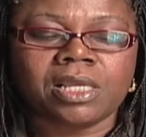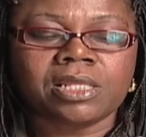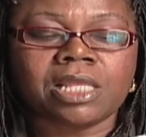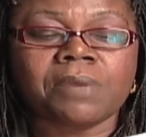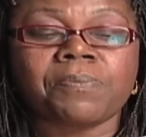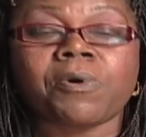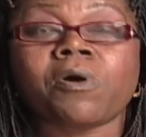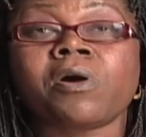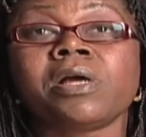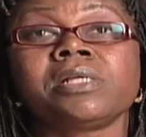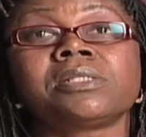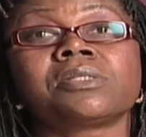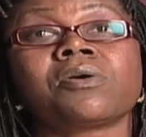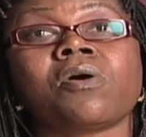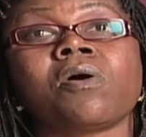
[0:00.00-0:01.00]
The
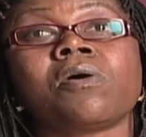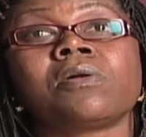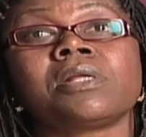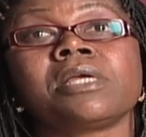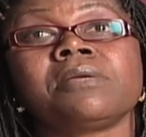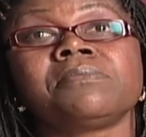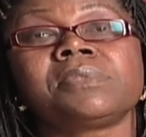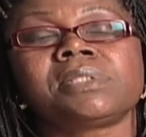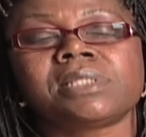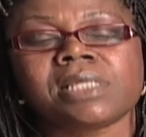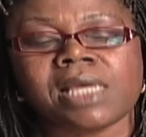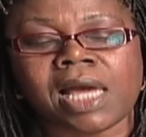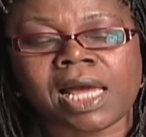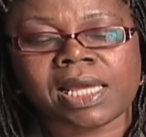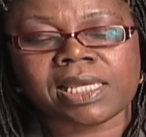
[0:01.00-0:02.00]
boys call him
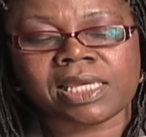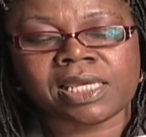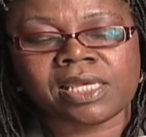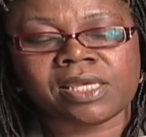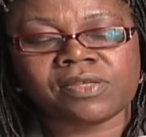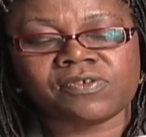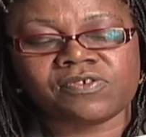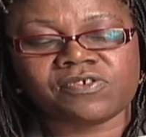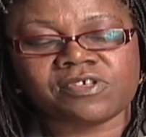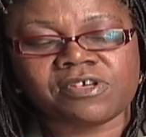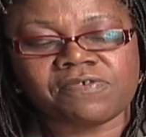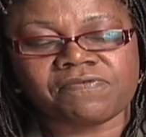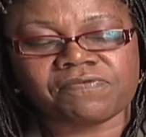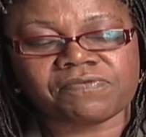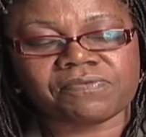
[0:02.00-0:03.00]
CIA
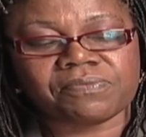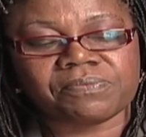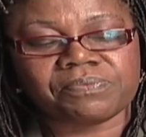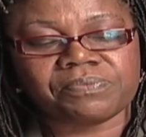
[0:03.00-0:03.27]
chief.